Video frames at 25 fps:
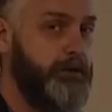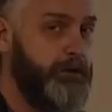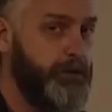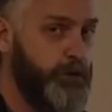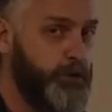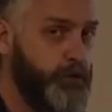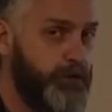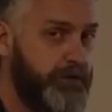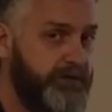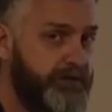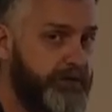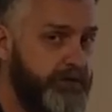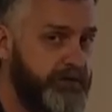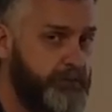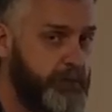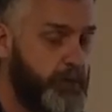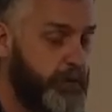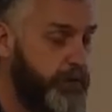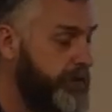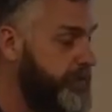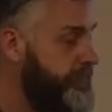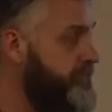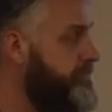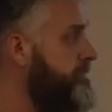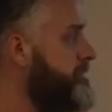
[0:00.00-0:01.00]
Lewis's
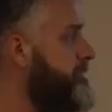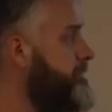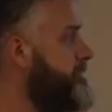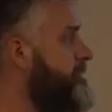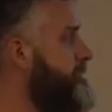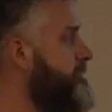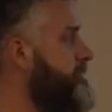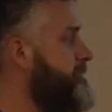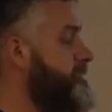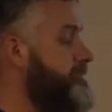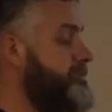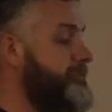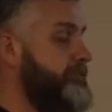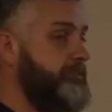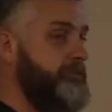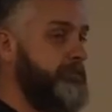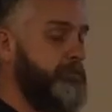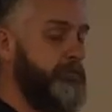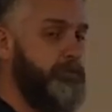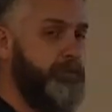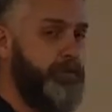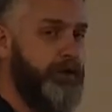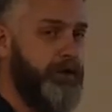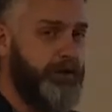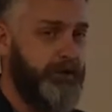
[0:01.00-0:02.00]
point.
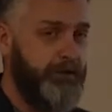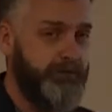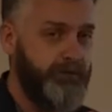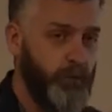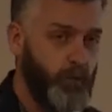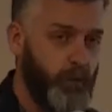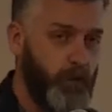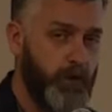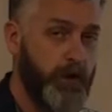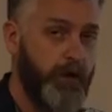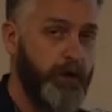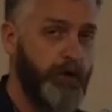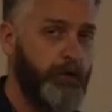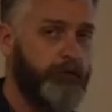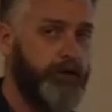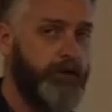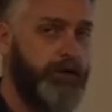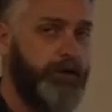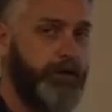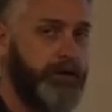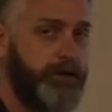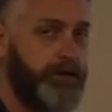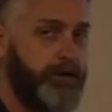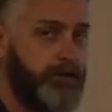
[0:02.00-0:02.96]
Ben is way over here.